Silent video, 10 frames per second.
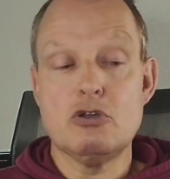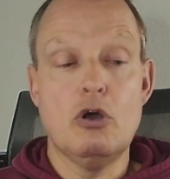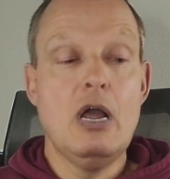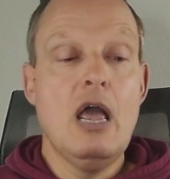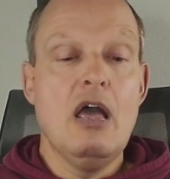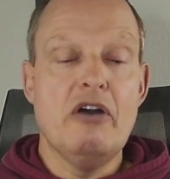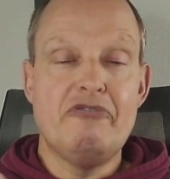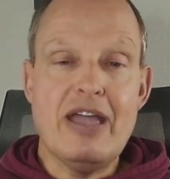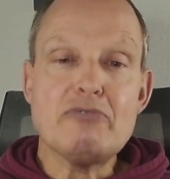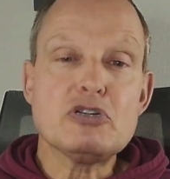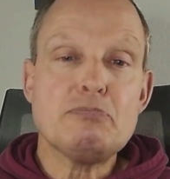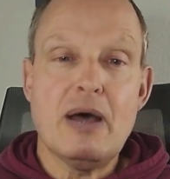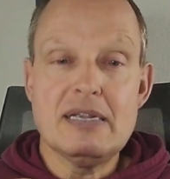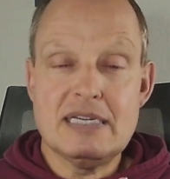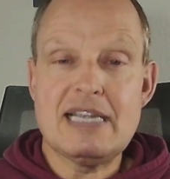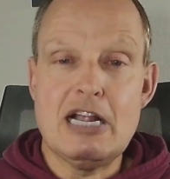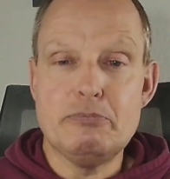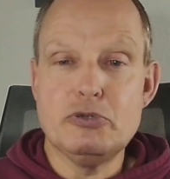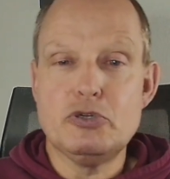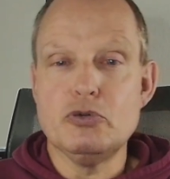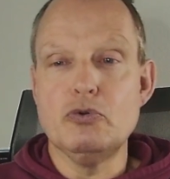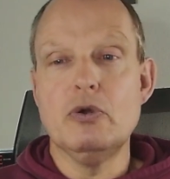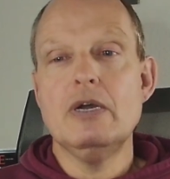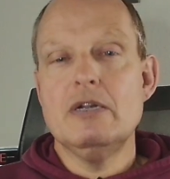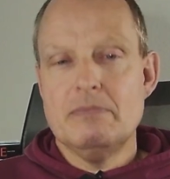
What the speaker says: So away responses help you to